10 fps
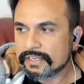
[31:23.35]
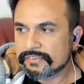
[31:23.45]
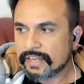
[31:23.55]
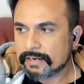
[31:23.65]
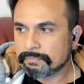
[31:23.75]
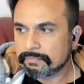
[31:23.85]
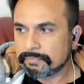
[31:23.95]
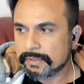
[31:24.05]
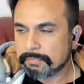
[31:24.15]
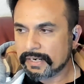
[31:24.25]
is that
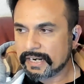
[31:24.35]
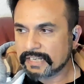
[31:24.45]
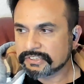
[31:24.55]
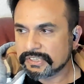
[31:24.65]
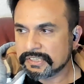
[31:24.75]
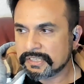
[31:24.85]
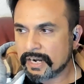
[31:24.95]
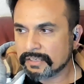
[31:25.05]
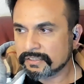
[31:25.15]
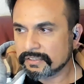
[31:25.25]
people are actually
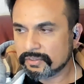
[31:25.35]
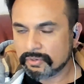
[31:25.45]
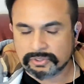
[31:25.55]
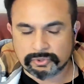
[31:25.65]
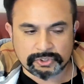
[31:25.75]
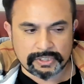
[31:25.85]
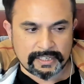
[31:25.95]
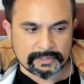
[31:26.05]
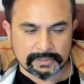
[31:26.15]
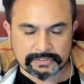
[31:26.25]
not on social
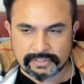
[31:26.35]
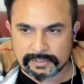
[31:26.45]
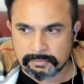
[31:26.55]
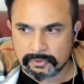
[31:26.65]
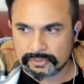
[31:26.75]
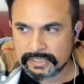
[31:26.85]
networks anymore.